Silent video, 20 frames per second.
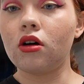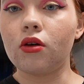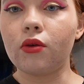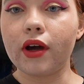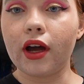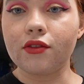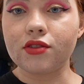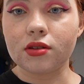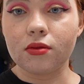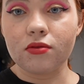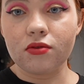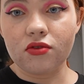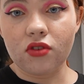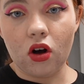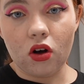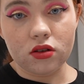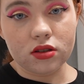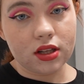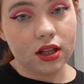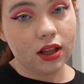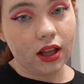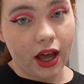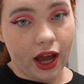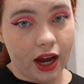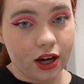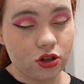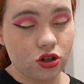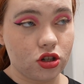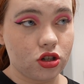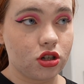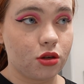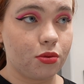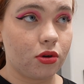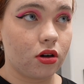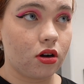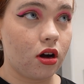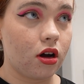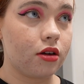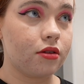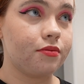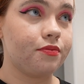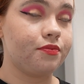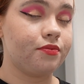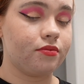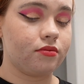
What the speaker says: we have some false lashes to put on.